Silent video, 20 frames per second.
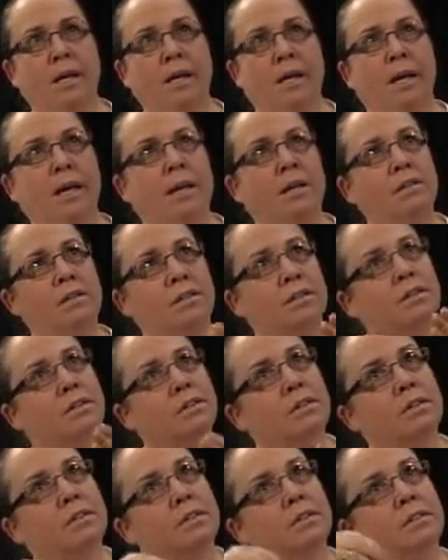and
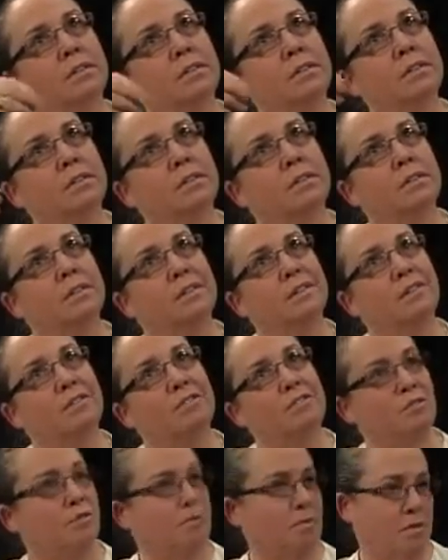
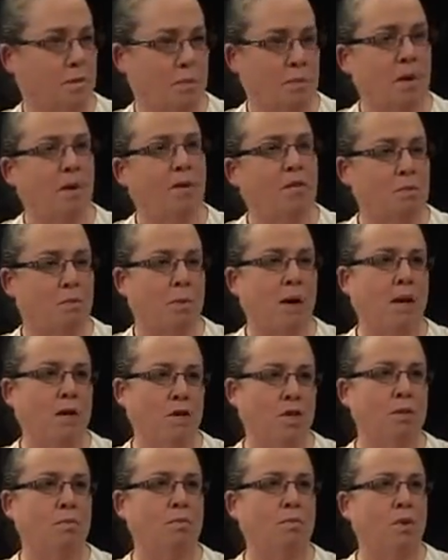the parish
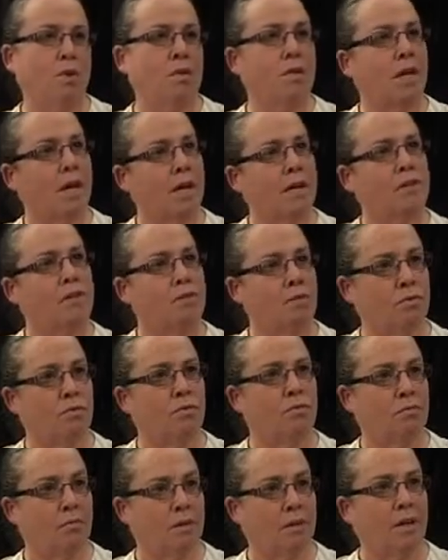partnership work takes on